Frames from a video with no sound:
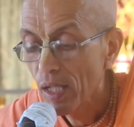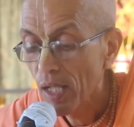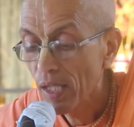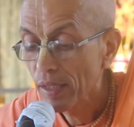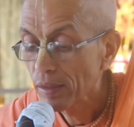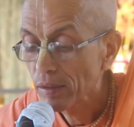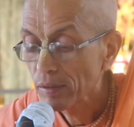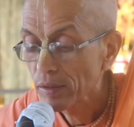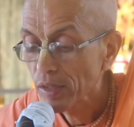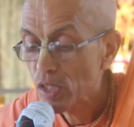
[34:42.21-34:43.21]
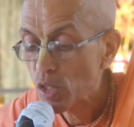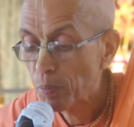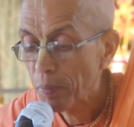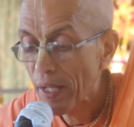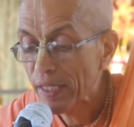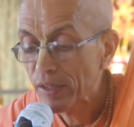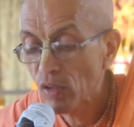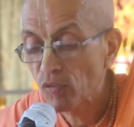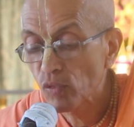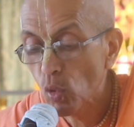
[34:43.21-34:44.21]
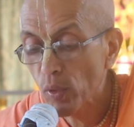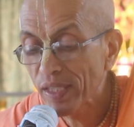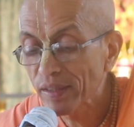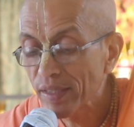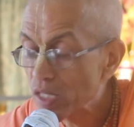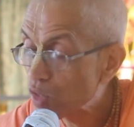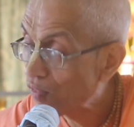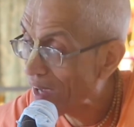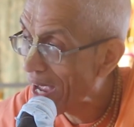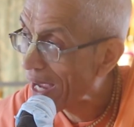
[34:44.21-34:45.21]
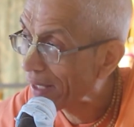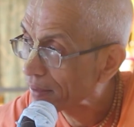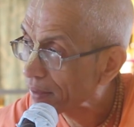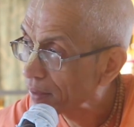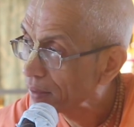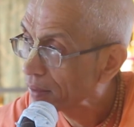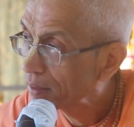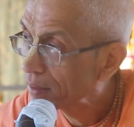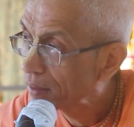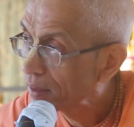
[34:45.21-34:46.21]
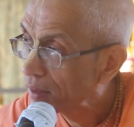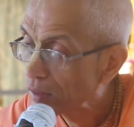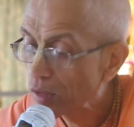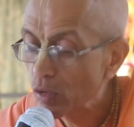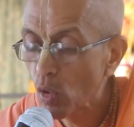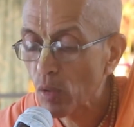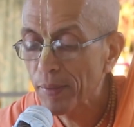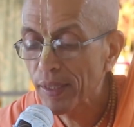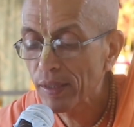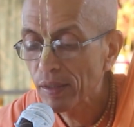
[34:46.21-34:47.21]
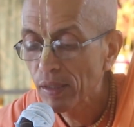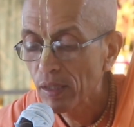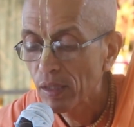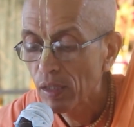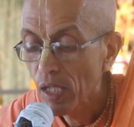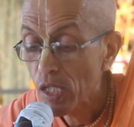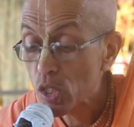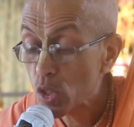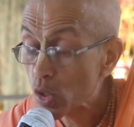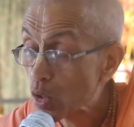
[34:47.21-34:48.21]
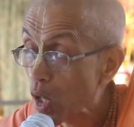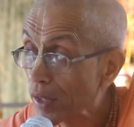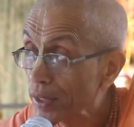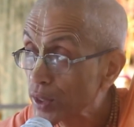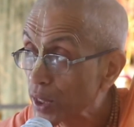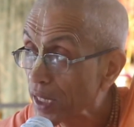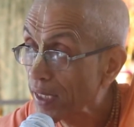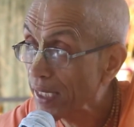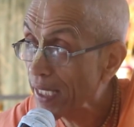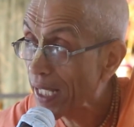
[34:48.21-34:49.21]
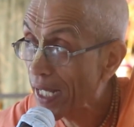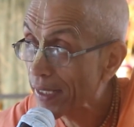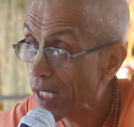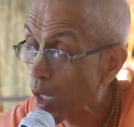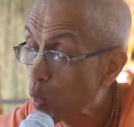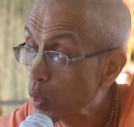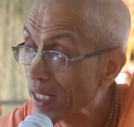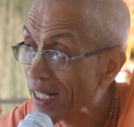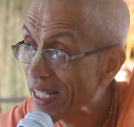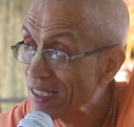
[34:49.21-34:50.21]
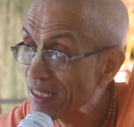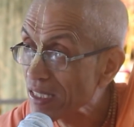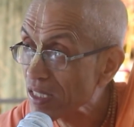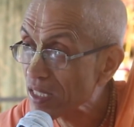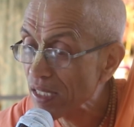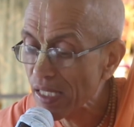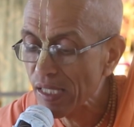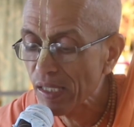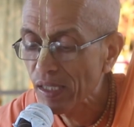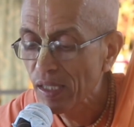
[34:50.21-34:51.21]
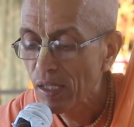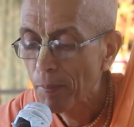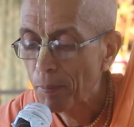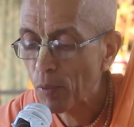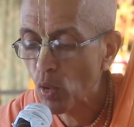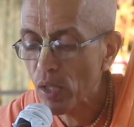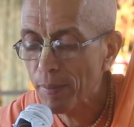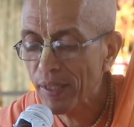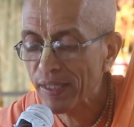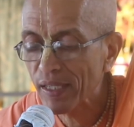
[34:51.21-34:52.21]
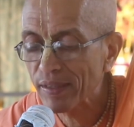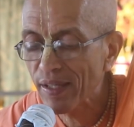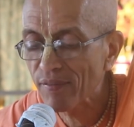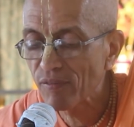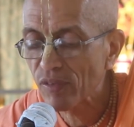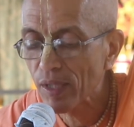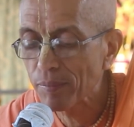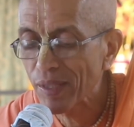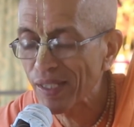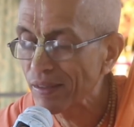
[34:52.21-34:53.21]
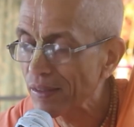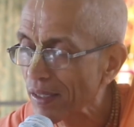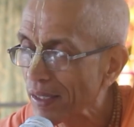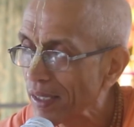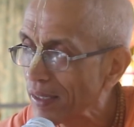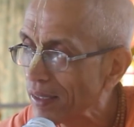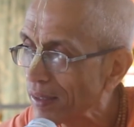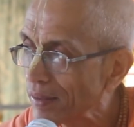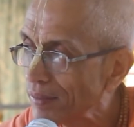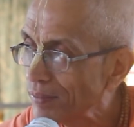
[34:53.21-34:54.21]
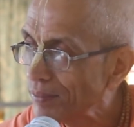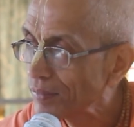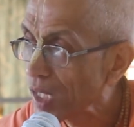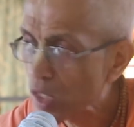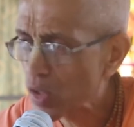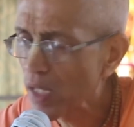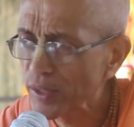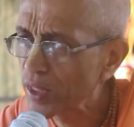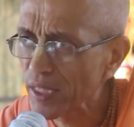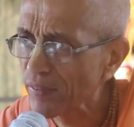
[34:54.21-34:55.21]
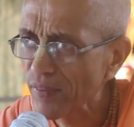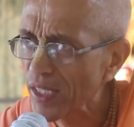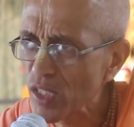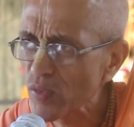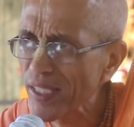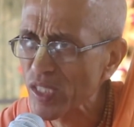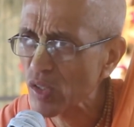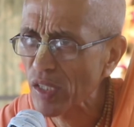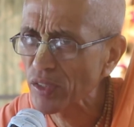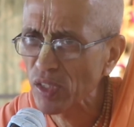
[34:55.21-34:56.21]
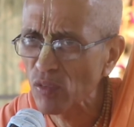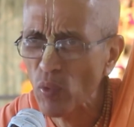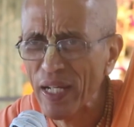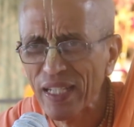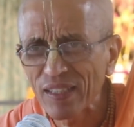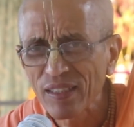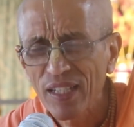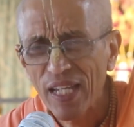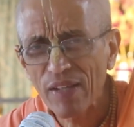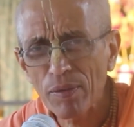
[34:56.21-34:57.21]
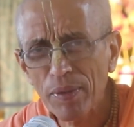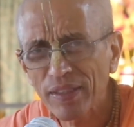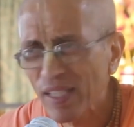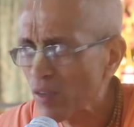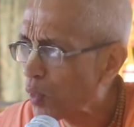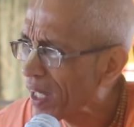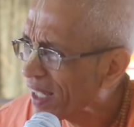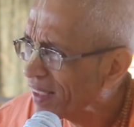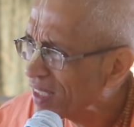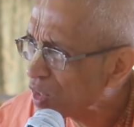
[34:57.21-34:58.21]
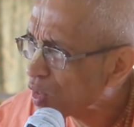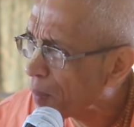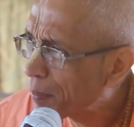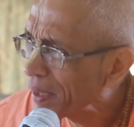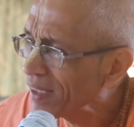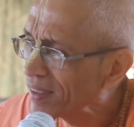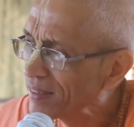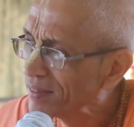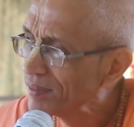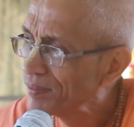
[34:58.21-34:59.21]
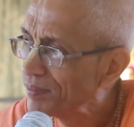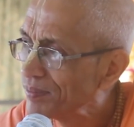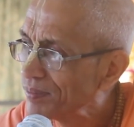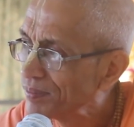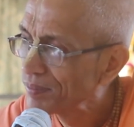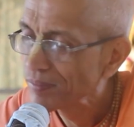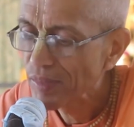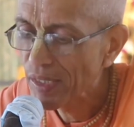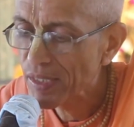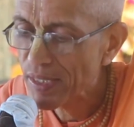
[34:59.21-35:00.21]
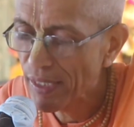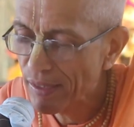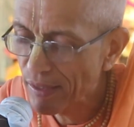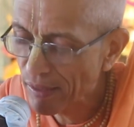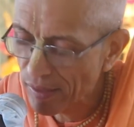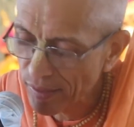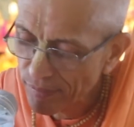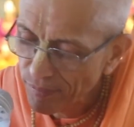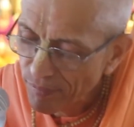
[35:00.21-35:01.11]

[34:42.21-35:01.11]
And in spite of knowing this fact, the doorman astonishingly and outrageously prohibited them from entering. Astonishing. It is very astonishing. Why? Everybody will think, why are they stopping? It is said here,